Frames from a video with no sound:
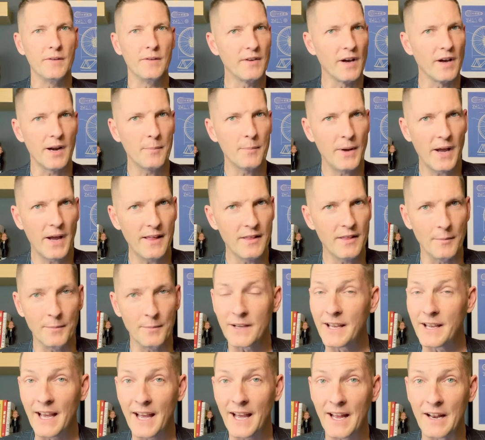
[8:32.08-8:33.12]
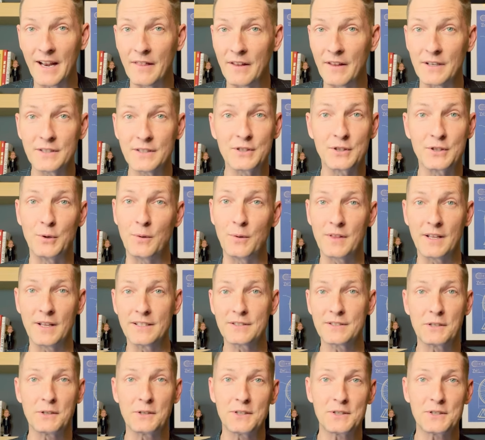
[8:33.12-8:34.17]
we've got to pay them. Again, there's two
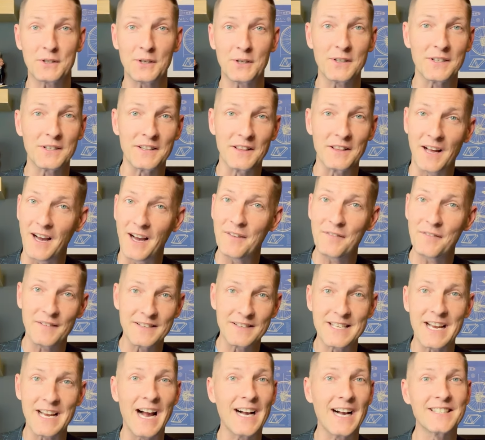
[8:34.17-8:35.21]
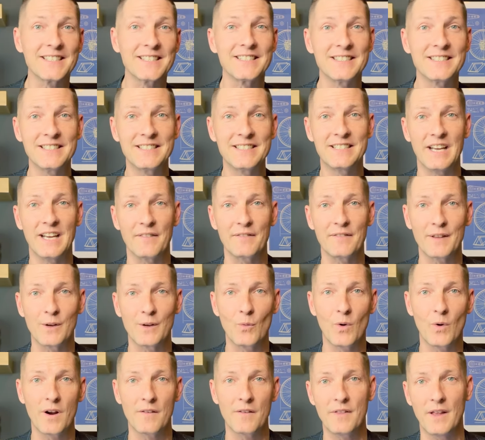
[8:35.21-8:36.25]
things that are certain in life, and taxes is definitely
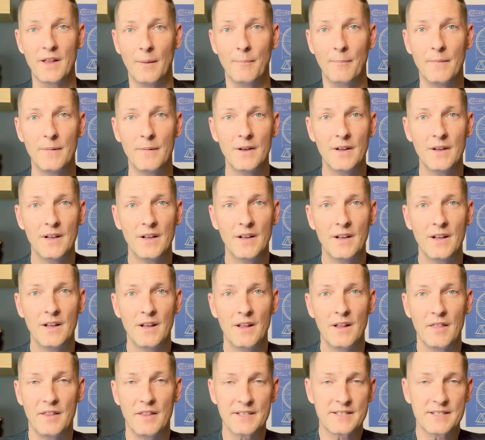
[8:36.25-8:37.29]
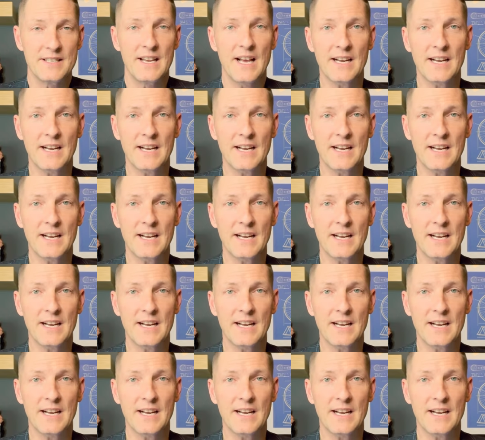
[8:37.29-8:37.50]
one of them. This